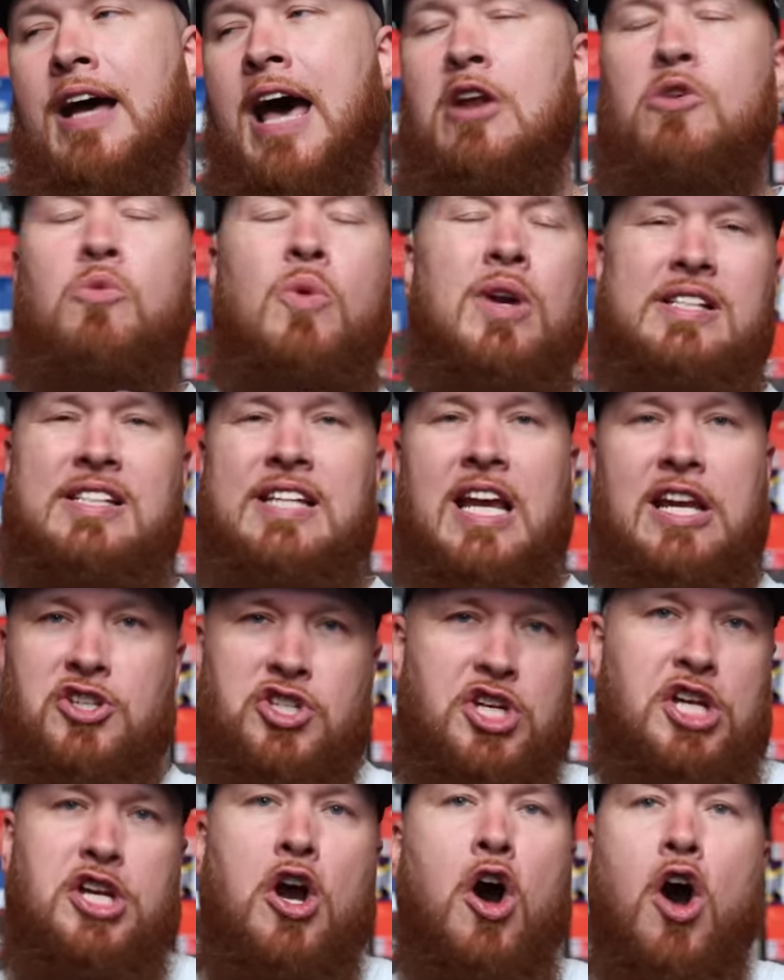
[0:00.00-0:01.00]
I don't want to say
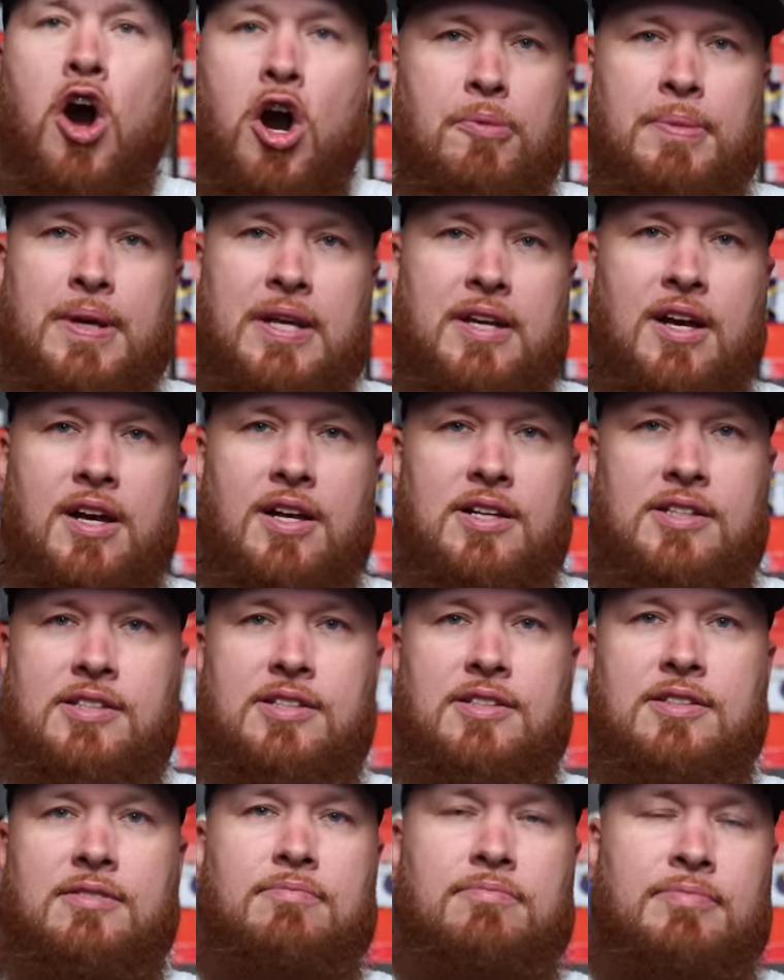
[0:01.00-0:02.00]
GR
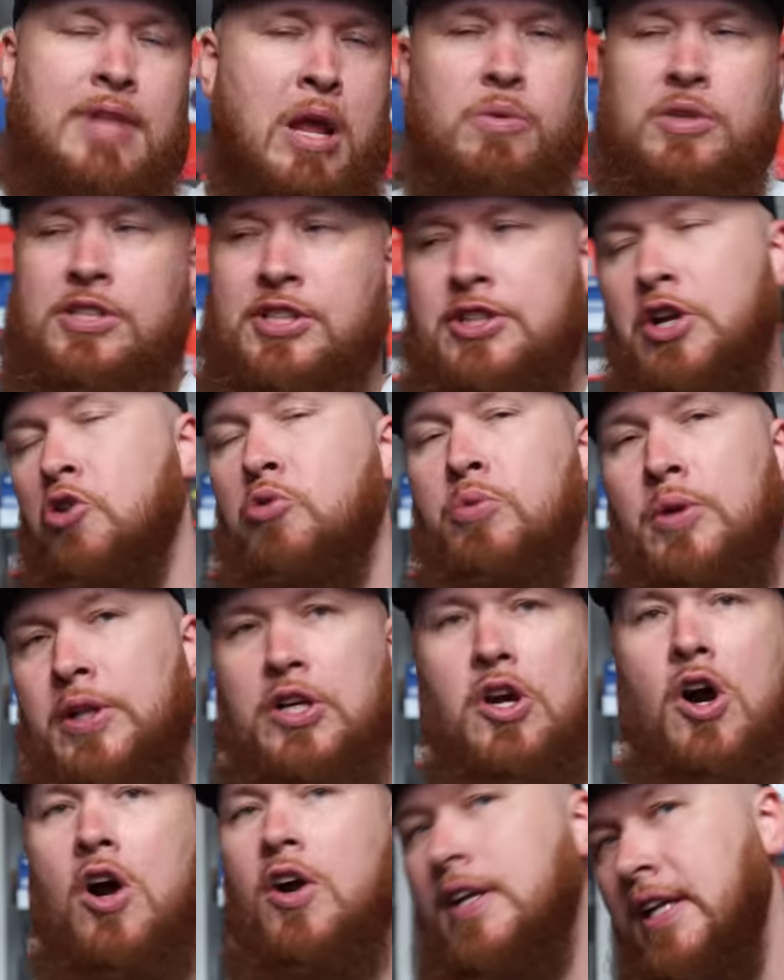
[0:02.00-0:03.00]
because they were still
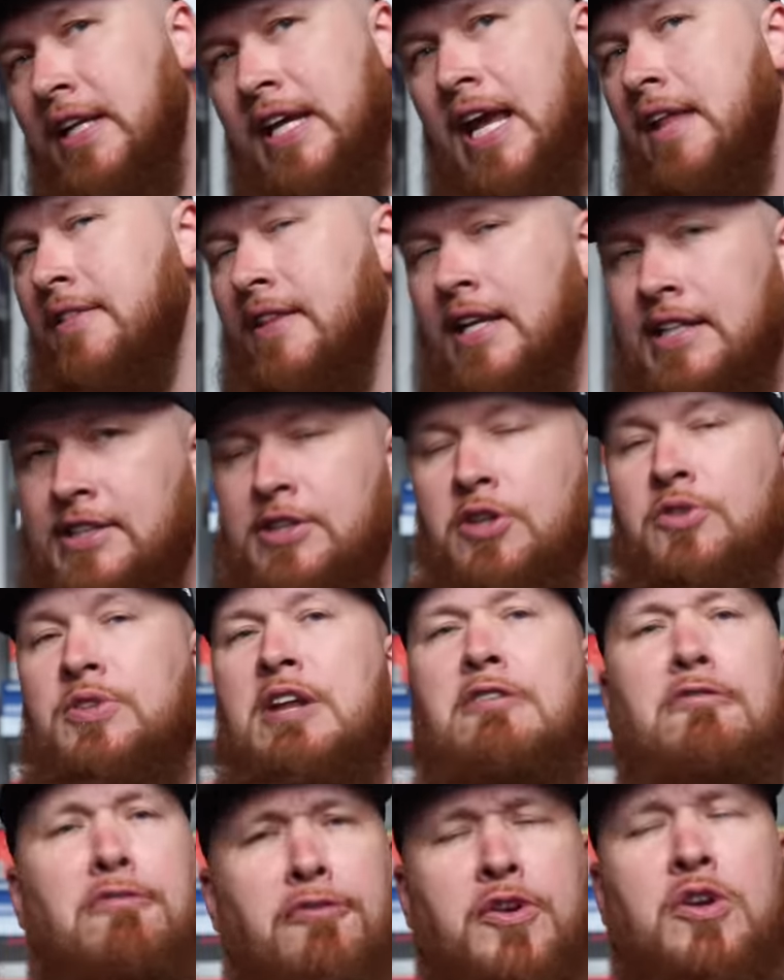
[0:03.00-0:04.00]
really hard to get. They still
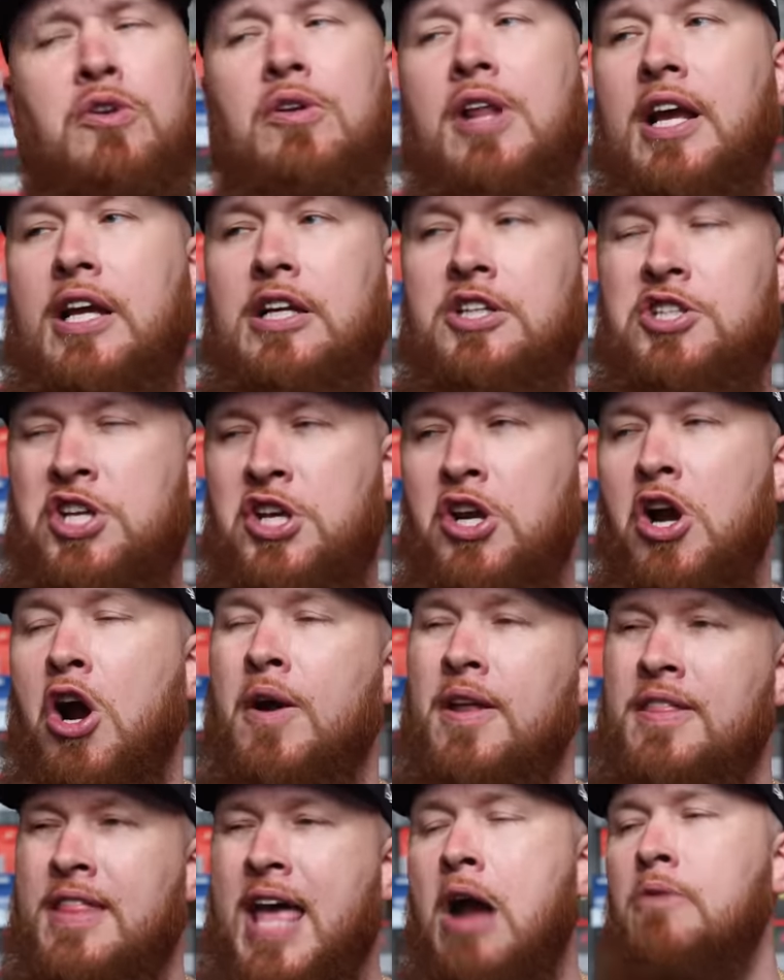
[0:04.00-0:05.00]
didn't feel like a
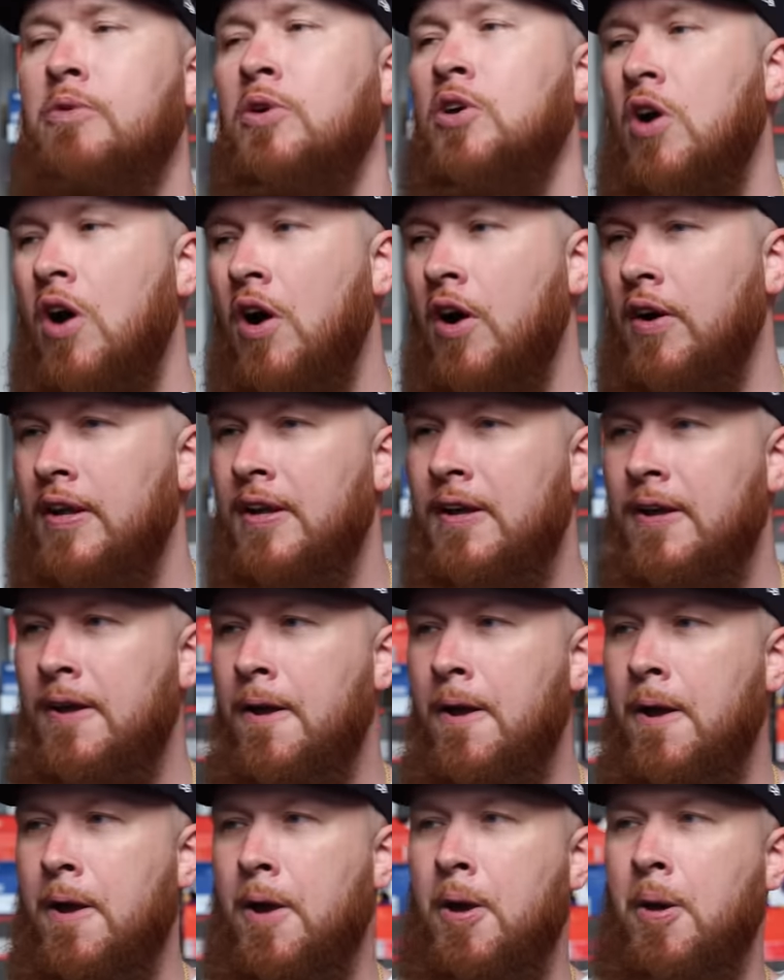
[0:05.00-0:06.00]
GR in that regard,
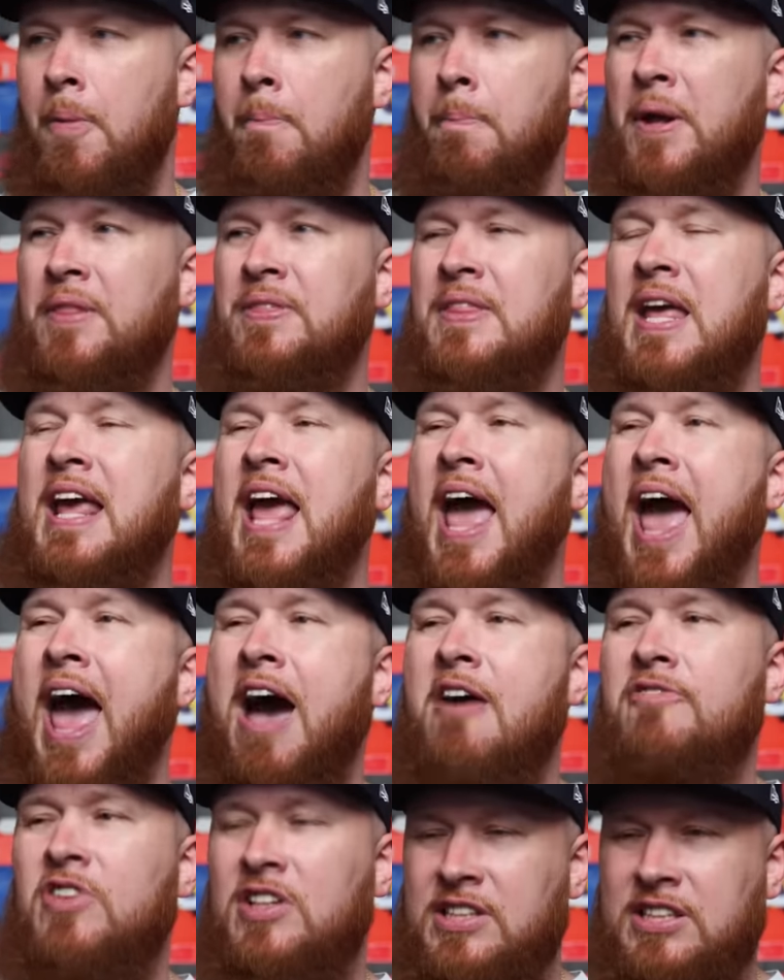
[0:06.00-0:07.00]
but they
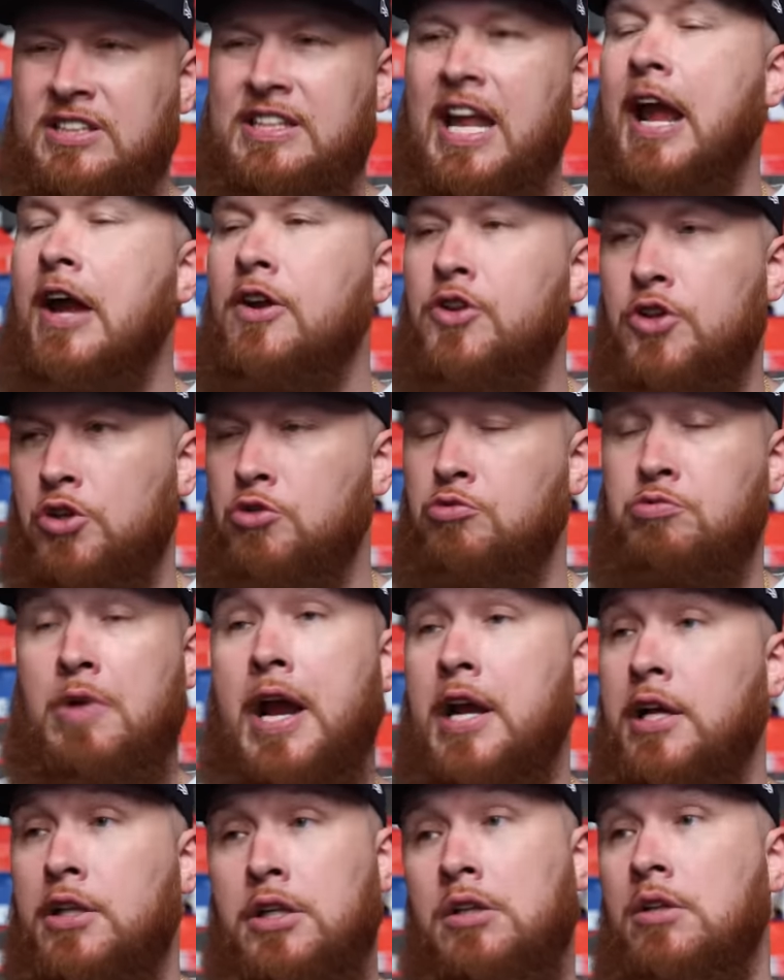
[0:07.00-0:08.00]
have a standard
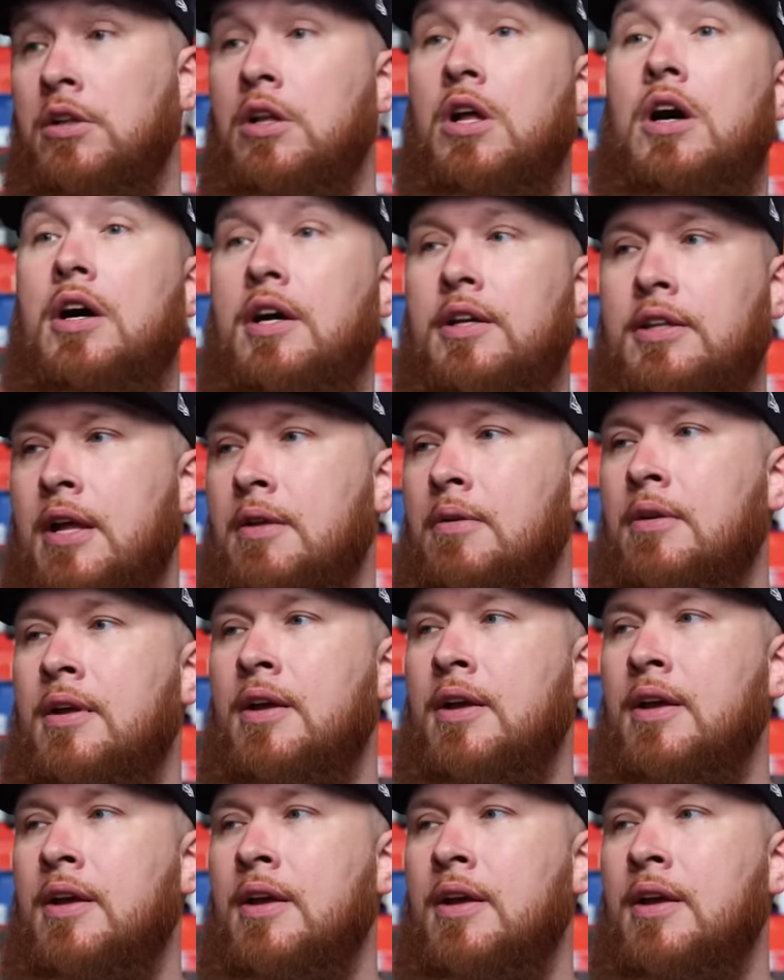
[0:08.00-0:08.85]
regular look that